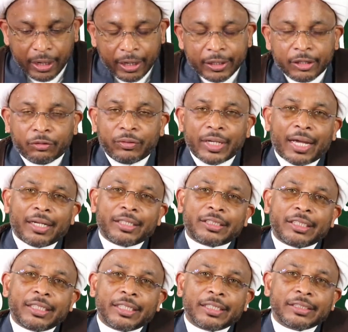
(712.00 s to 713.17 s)
The
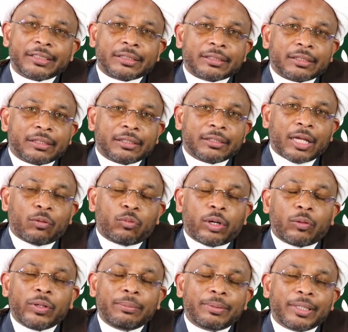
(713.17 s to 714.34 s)
reality is that what
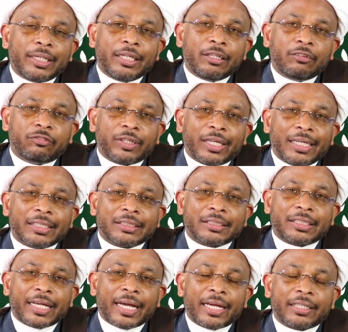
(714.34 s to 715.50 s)
we believe is
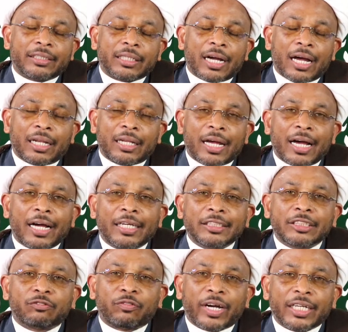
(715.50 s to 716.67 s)
that Allah's
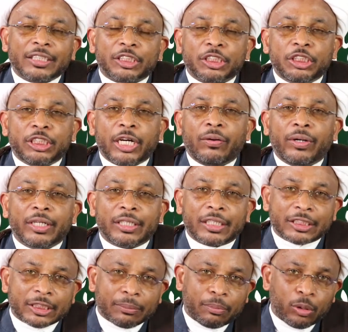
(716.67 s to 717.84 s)
vicegerent
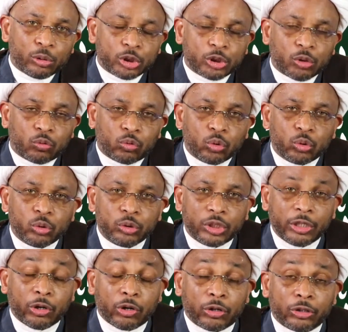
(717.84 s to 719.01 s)
is supposed to rule the
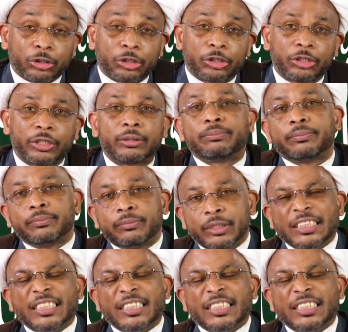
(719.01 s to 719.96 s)
earth. This